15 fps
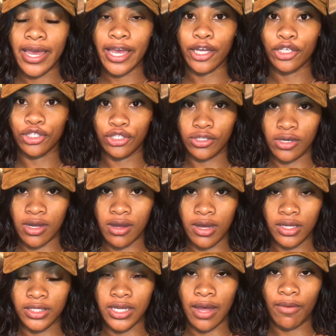extra
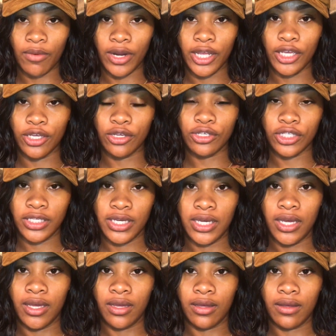on top of what I usually
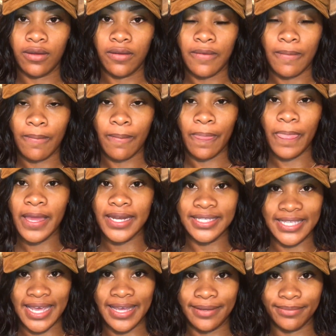eat in a
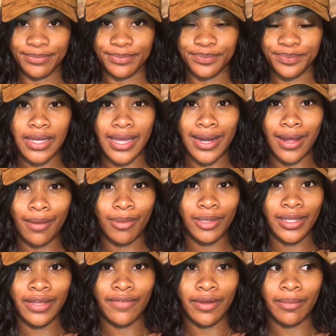day. And I
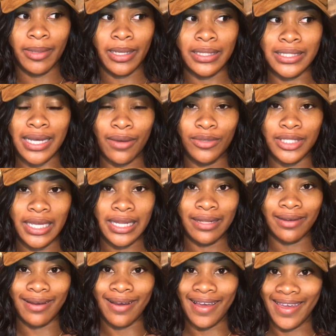believe it because I was
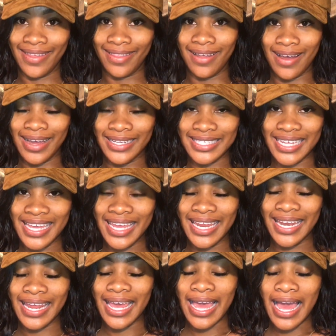eating a lot.
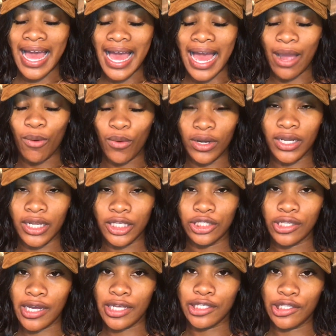And I want to
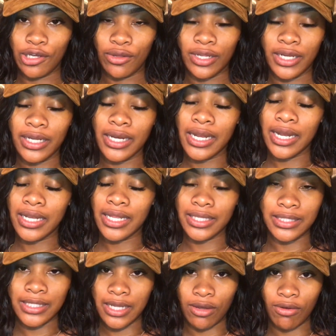let you guys know that
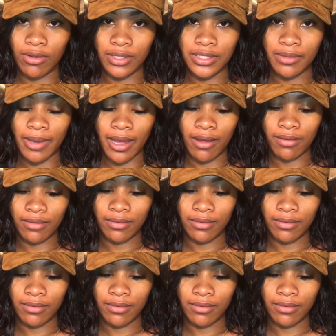that's not all it's about.